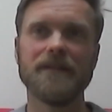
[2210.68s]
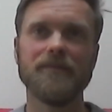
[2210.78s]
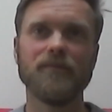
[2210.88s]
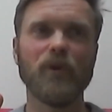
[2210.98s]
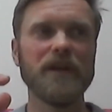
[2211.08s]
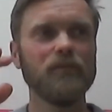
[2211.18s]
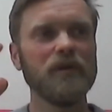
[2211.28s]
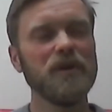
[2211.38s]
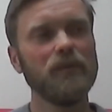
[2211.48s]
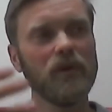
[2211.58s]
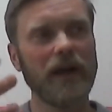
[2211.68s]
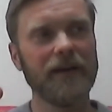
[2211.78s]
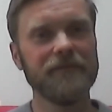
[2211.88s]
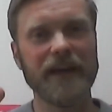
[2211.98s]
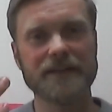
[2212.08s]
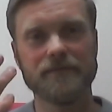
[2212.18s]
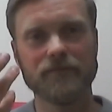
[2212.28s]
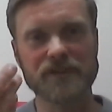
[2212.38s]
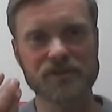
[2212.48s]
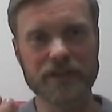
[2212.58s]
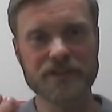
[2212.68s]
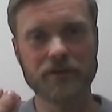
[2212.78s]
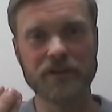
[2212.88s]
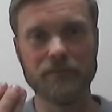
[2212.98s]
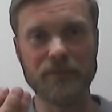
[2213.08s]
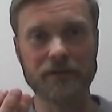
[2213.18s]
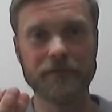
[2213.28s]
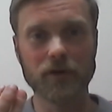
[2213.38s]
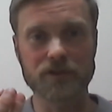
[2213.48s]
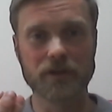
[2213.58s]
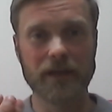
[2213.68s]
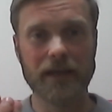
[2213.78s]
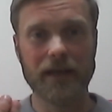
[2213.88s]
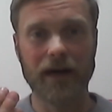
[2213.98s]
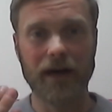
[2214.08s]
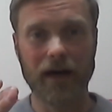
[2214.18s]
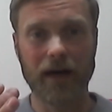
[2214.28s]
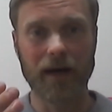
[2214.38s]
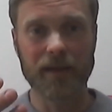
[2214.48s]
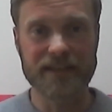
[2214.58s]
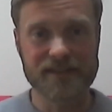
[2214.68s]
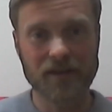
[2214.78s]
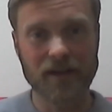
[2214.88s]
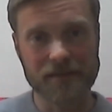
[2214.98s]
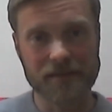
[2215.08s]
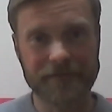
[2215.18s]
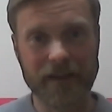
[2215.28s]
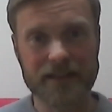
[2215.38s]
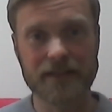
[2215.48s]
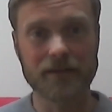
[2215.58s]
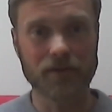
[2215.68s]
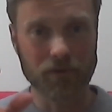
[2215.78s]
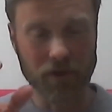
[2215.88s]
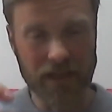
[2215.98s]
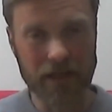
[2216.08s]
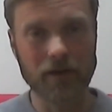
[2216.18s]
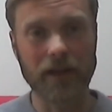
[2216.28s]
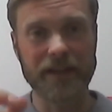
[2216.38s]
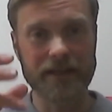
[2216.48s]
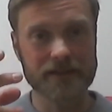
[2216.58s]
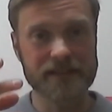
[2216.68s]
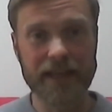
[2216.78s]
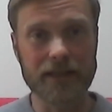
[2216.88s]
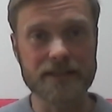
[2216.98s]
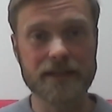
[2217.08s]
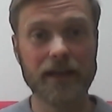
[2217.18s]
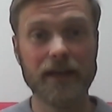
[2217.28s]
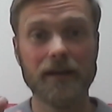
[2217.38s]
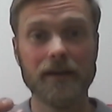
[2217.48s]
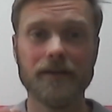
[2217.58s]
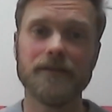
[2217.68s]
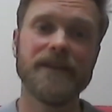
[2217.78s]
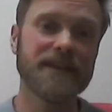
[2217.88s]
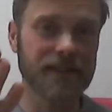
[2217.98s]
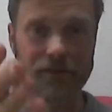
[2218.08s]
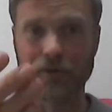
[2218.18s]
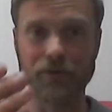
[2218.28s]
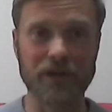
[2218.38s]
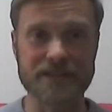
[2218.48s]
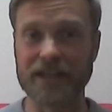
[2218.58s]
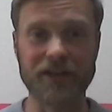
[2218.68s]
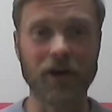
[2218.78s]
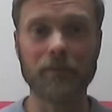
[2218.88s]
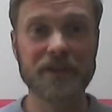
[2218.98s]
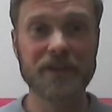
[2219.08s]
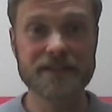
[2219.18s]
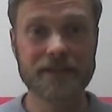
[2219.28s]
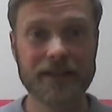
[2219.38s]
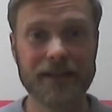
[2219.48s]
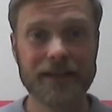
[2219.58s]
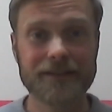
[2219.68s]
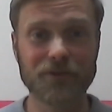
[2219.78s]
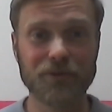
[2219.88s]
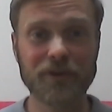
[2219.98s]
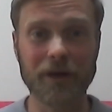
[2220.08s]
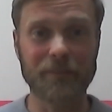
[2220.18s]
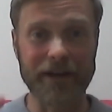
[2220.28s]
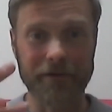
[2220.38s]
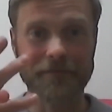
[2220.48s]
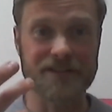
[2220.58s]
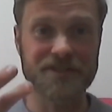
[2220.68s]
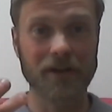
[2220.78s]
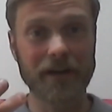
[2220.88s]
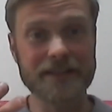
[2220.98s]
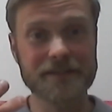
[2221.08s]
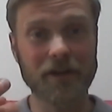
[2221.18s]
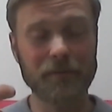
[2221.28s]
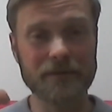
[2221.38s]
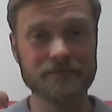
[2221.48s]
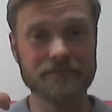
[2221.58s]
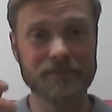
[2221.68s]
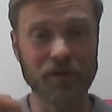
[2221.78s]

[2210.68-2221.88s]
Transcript: when people have that restriction in the midfoot that starts affecting through the heel and then the talus, next thing you know, you got tendinopathies. So you got plantar fasciitis coming, you